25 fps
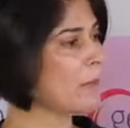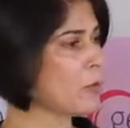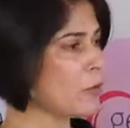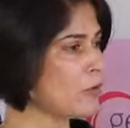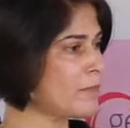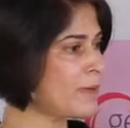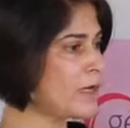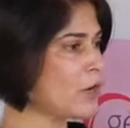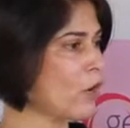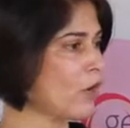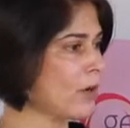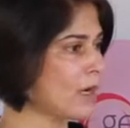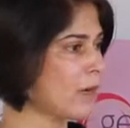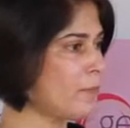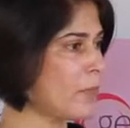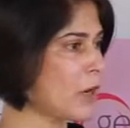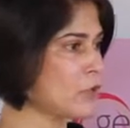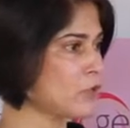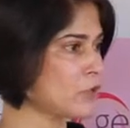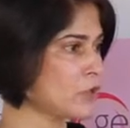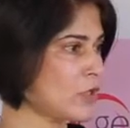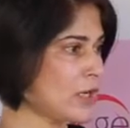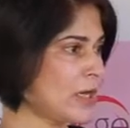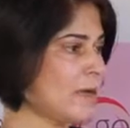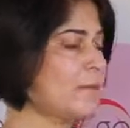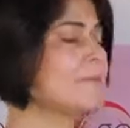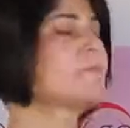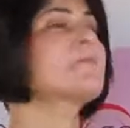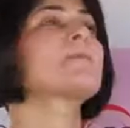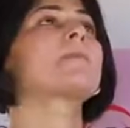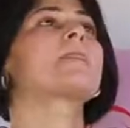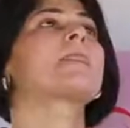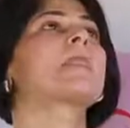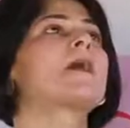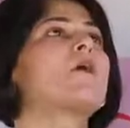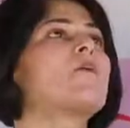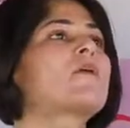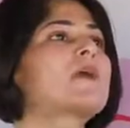I'm going to be talking about today.
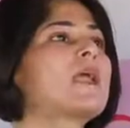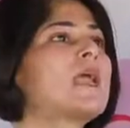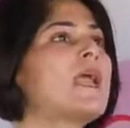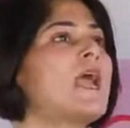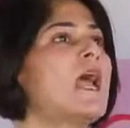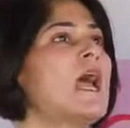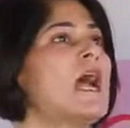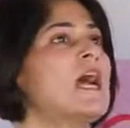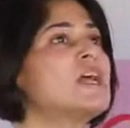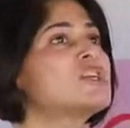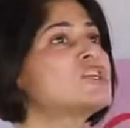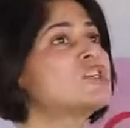Okay,